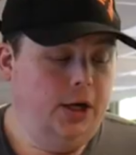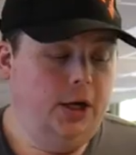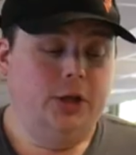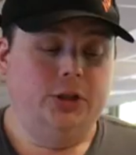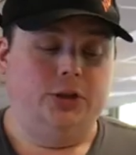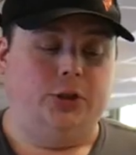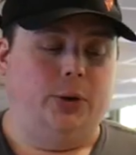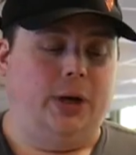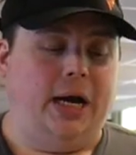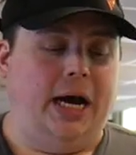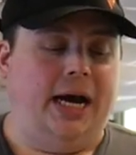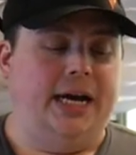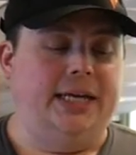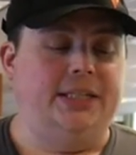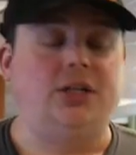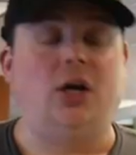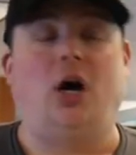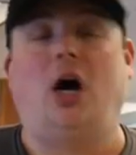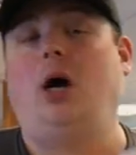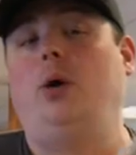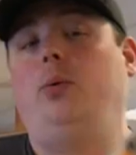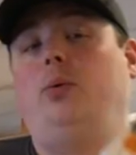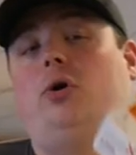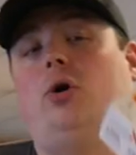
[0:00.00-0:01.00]
So guys,
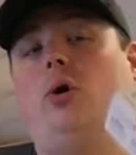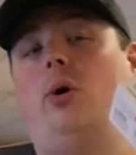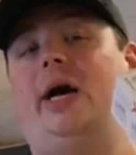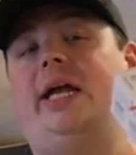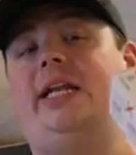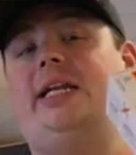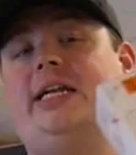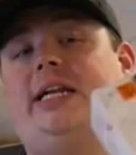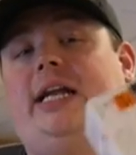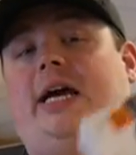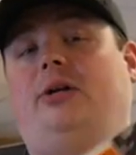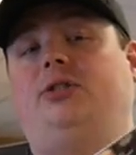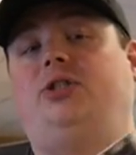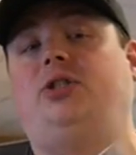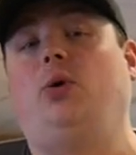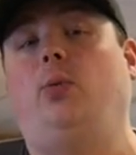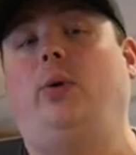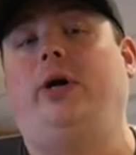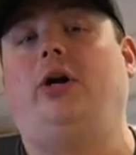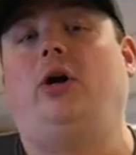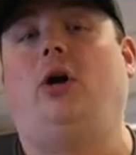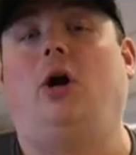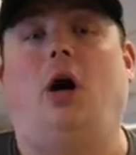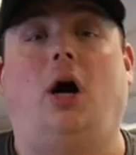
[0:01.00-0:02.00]
I will go ahead and announce the
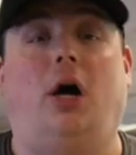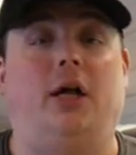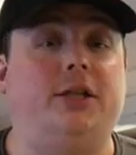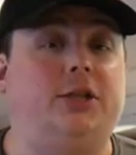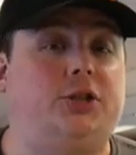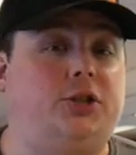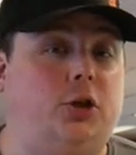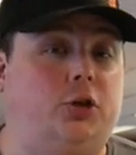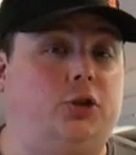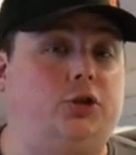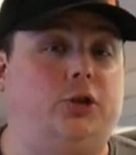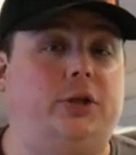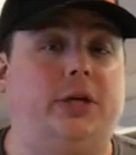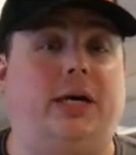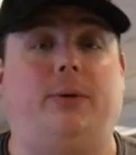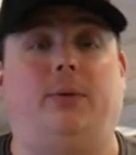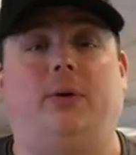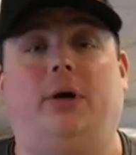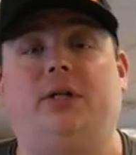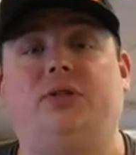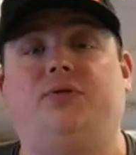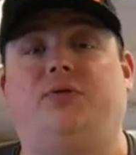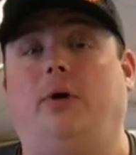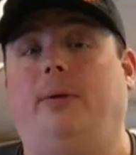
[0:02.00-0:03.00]
winner on the social
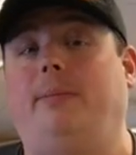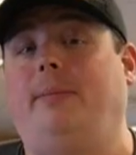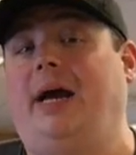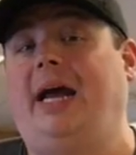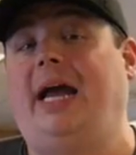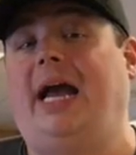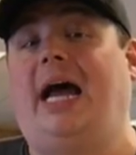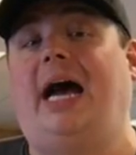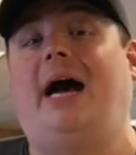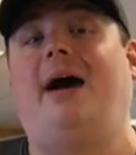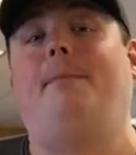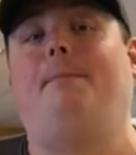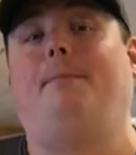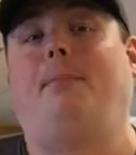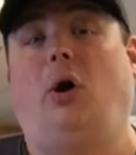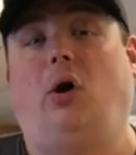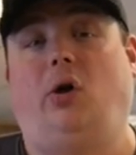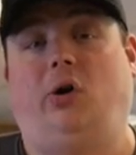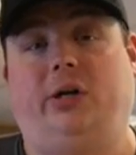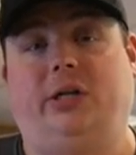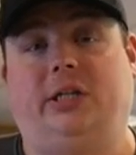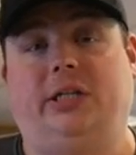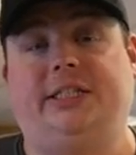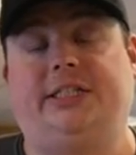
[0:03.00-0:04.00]
networks from my at
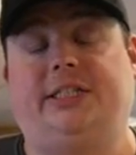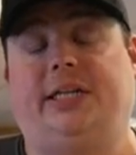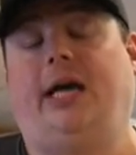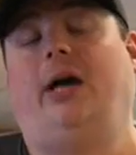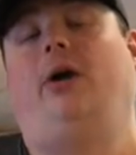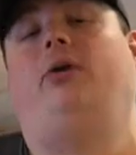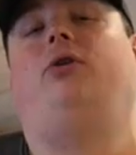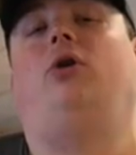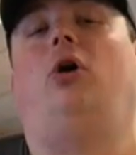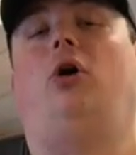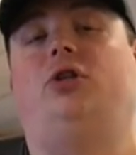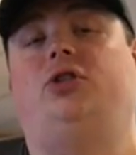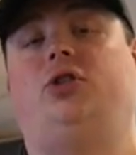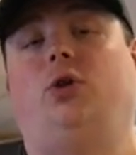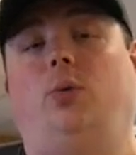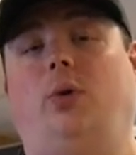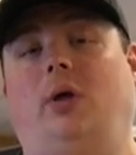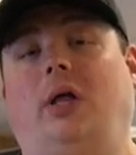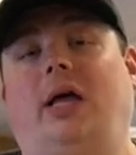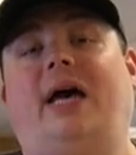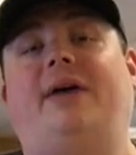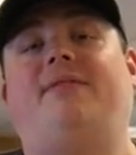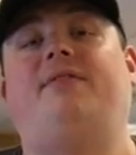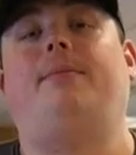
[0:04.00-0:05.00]
Barnacules account. Also,
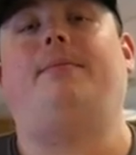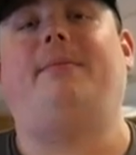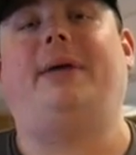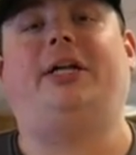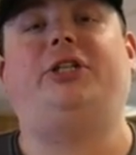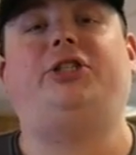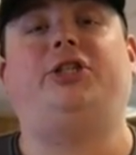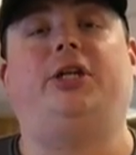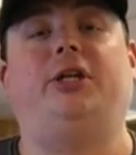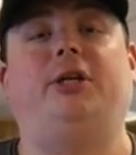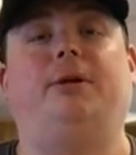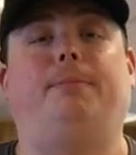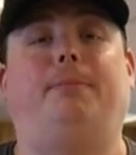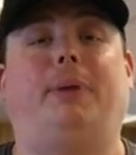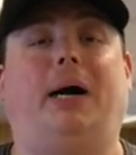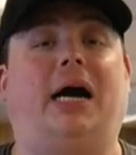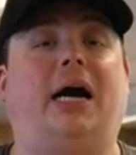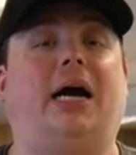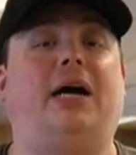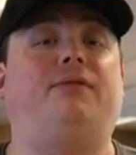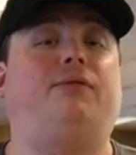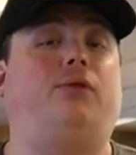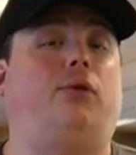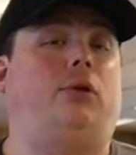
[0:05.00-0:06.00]
we'll have it mentioned
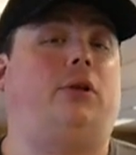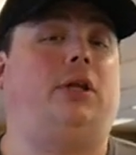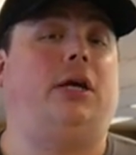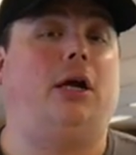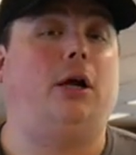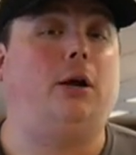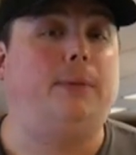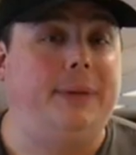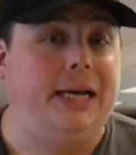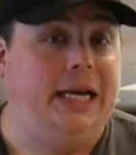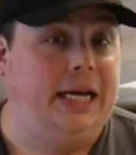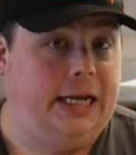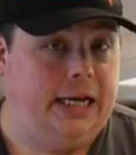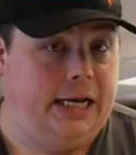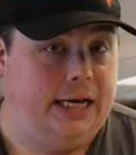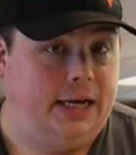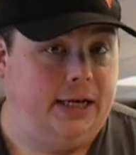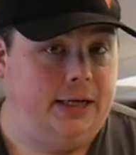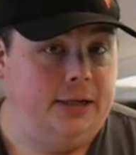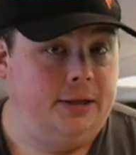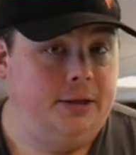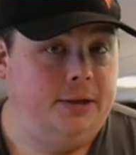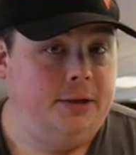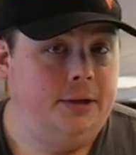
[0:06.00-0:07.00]
by Volair Media.